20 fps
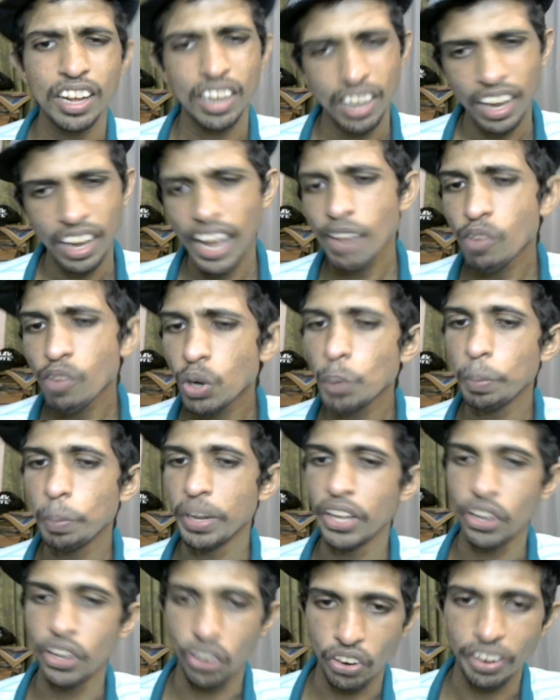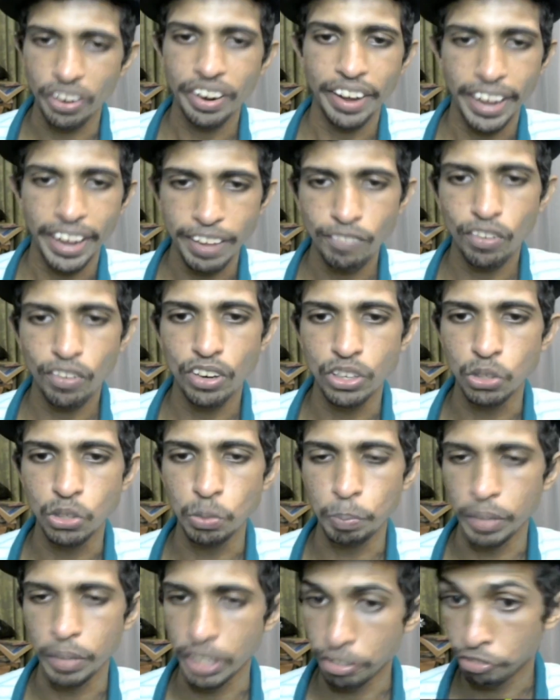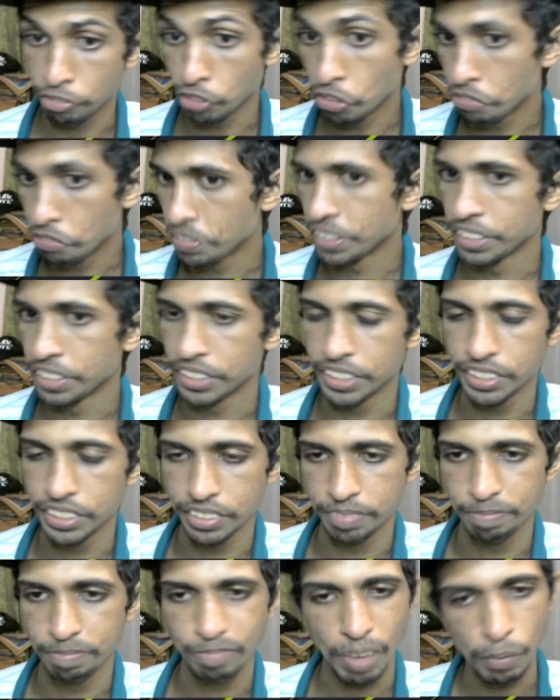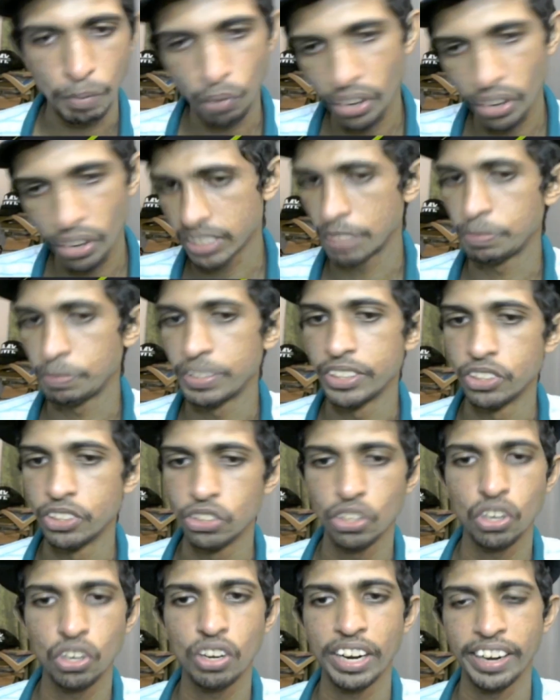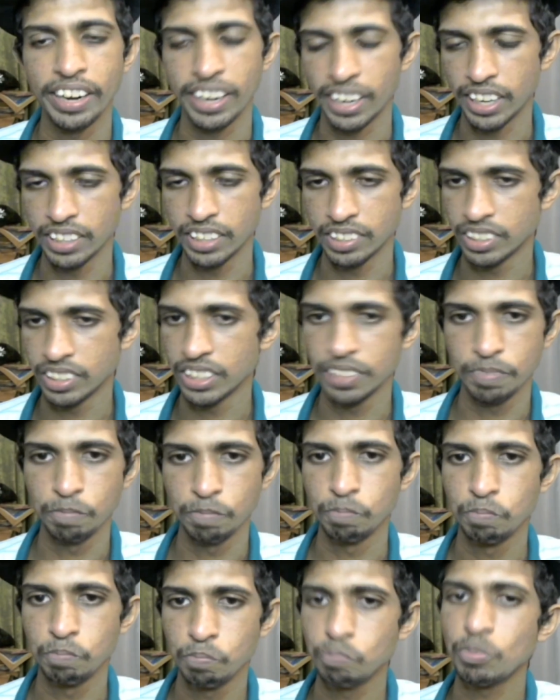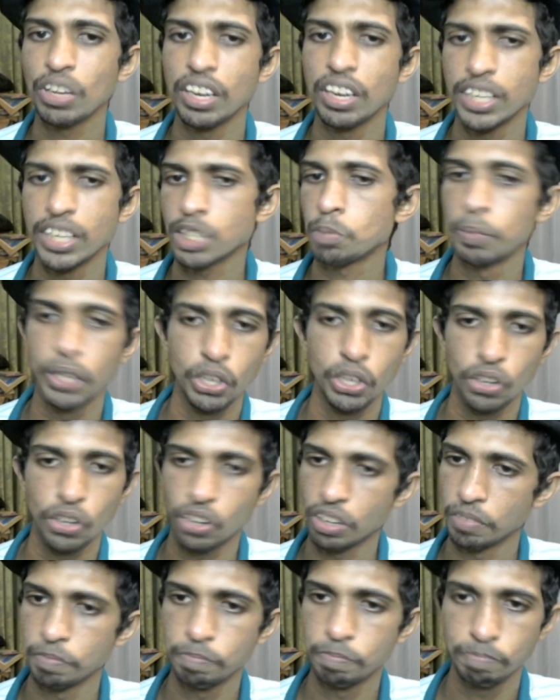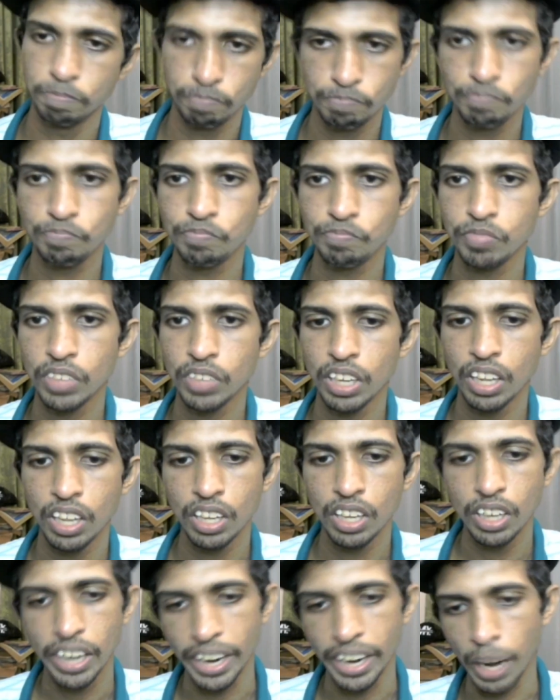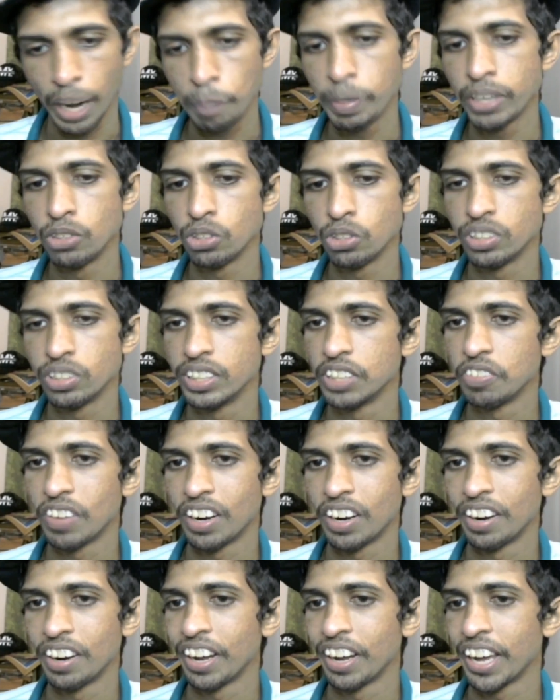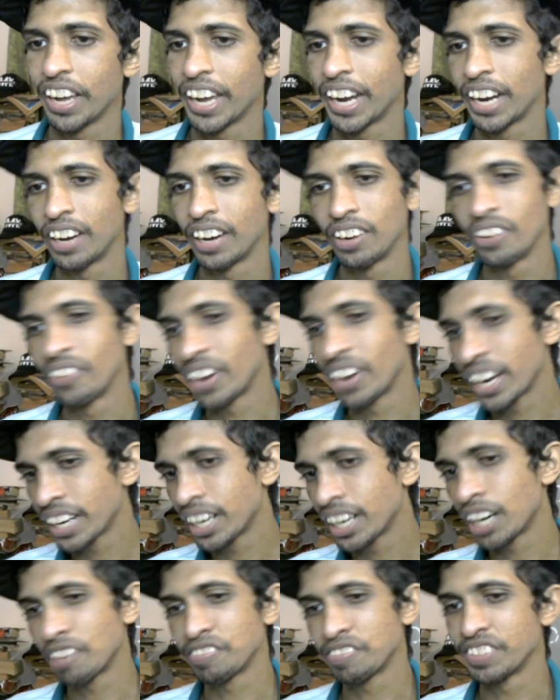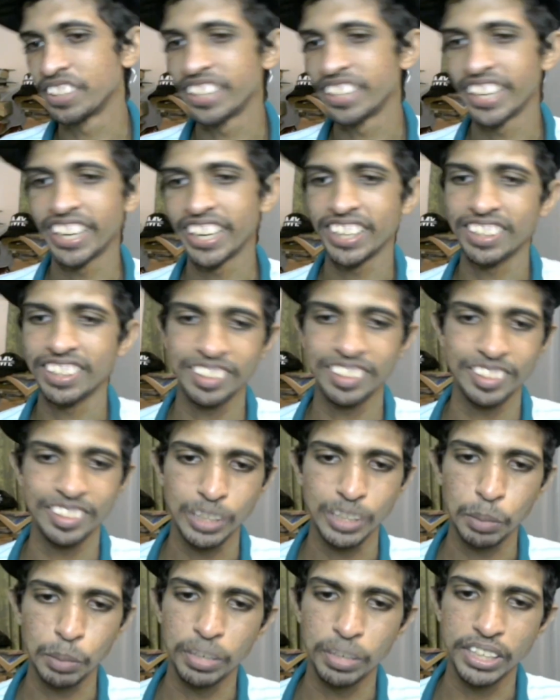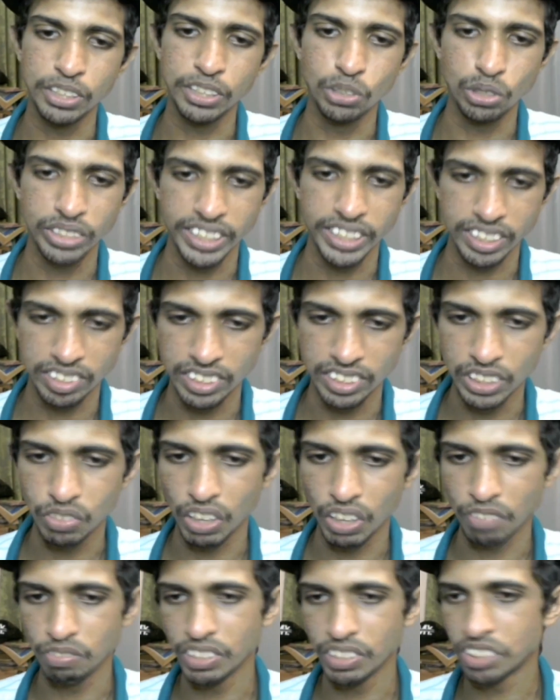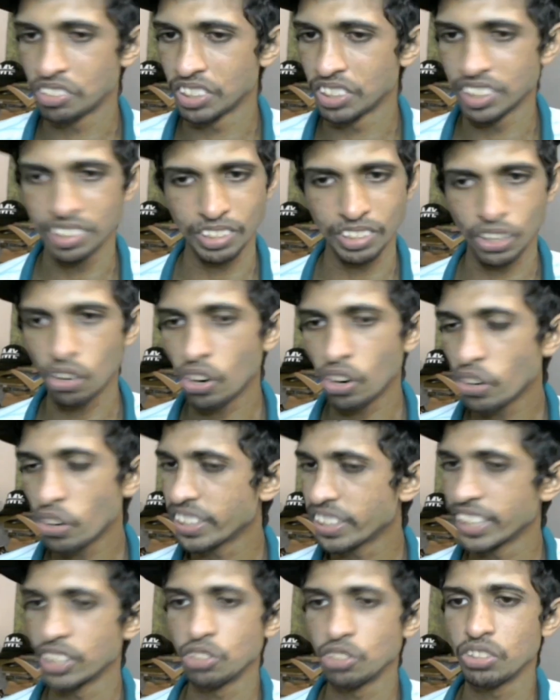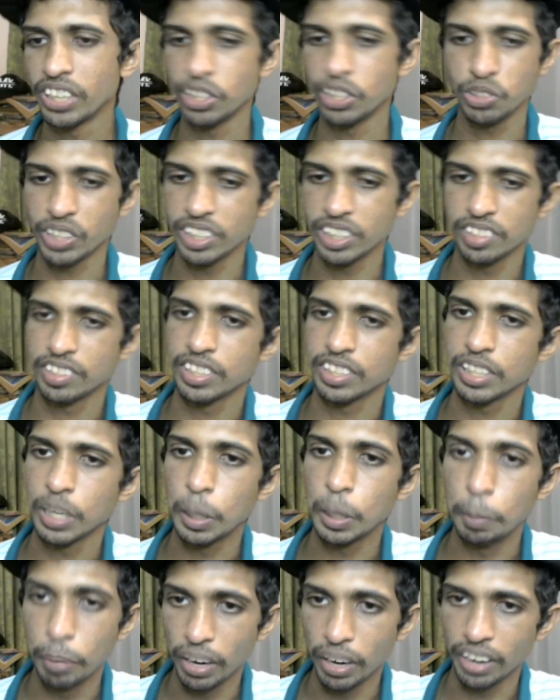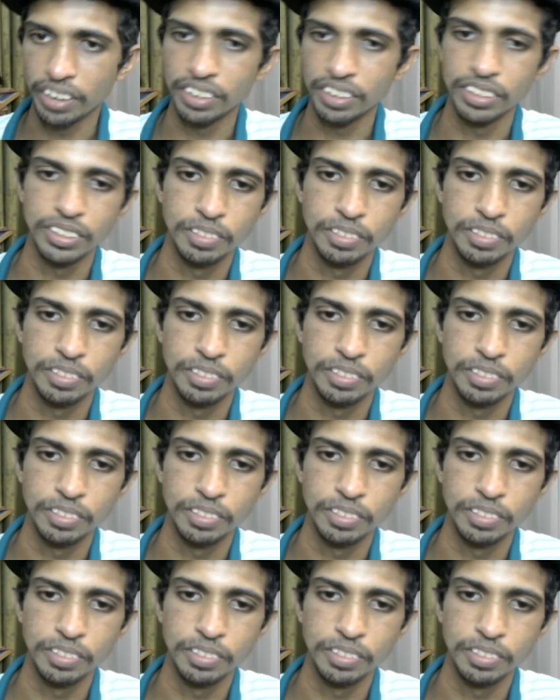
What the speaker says: I want to play on. I want to play for win here. I'm not accepting a draw, and I said, let's play on. And I played rook d1, and right after that he played rook takes d1, which is, according to the engine, as you can see, a blunder.